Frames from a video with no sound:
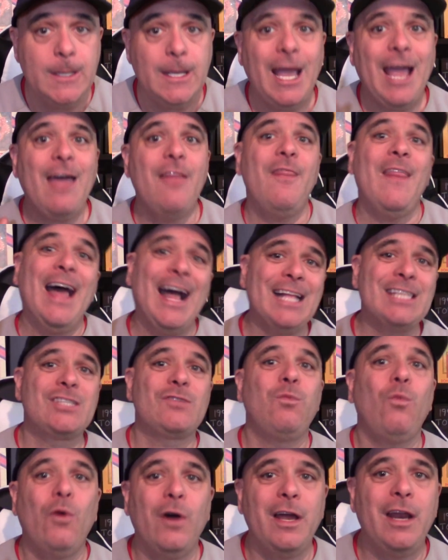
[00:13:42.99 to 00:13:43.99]
And that's
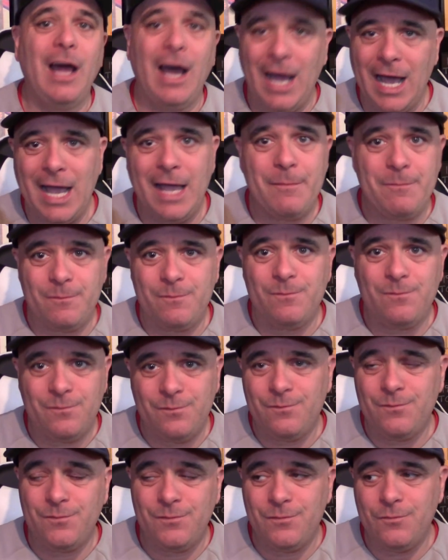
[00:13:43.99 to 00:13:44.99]
what I'm
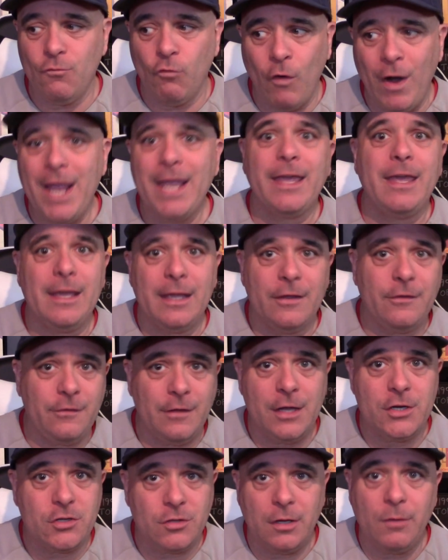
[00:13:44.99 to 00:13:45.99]
ranking
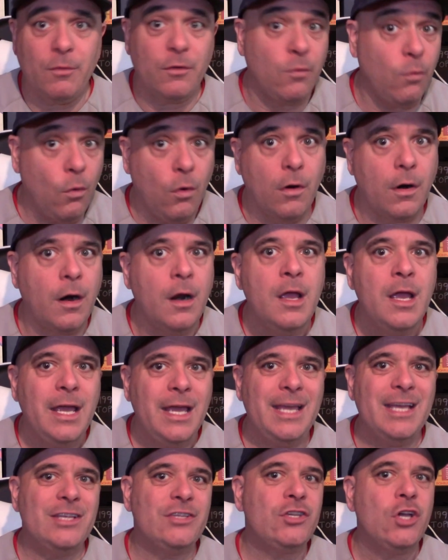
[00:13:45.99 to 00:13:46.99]
essentially with WAR,
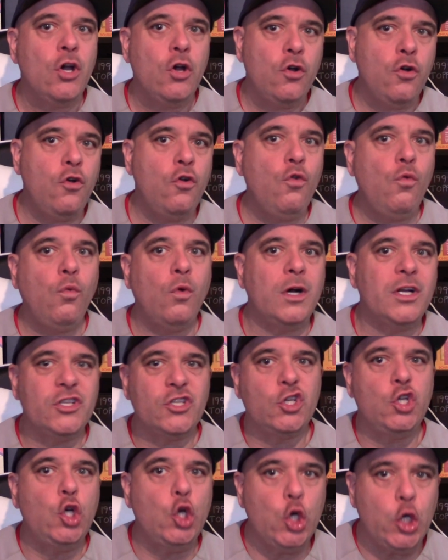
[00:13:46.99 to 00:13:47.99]
is who was
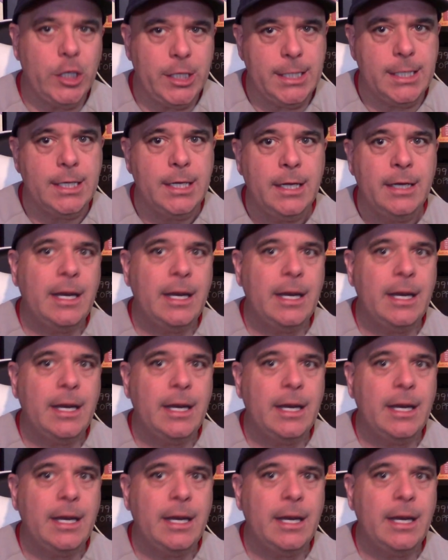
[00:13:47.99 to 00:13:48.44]
good.